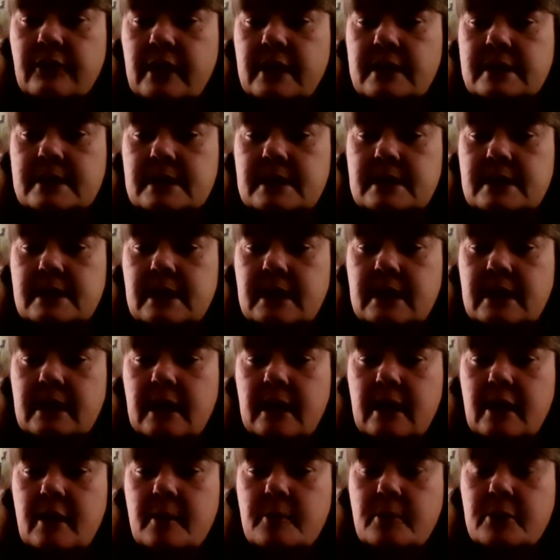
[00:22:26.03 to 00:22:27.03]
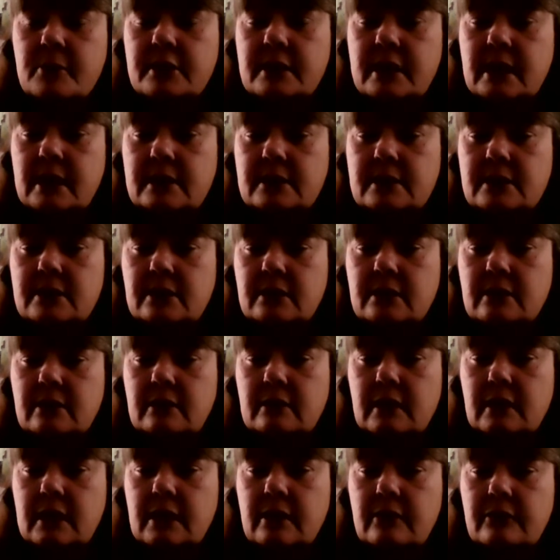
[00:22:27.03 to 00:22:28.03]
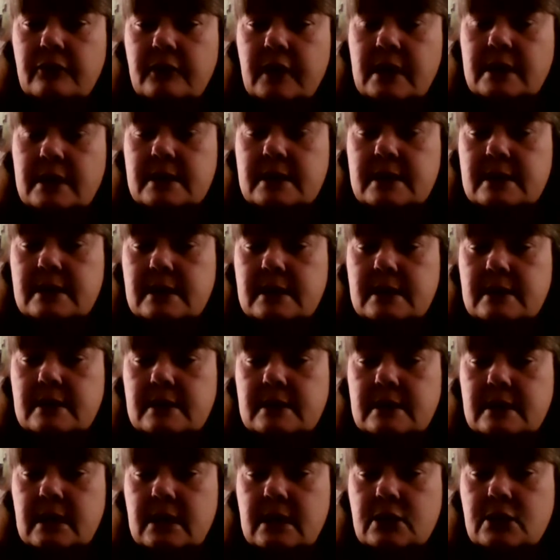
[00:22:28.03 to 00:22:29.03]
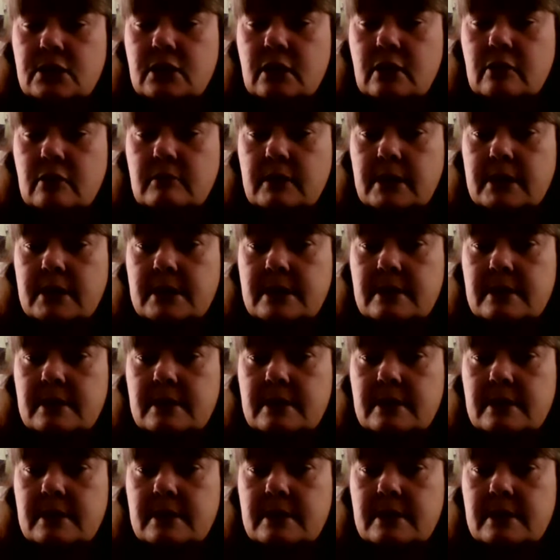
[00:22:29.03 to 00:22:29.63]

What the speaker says: Francis can help with that too. I know Francis has shown me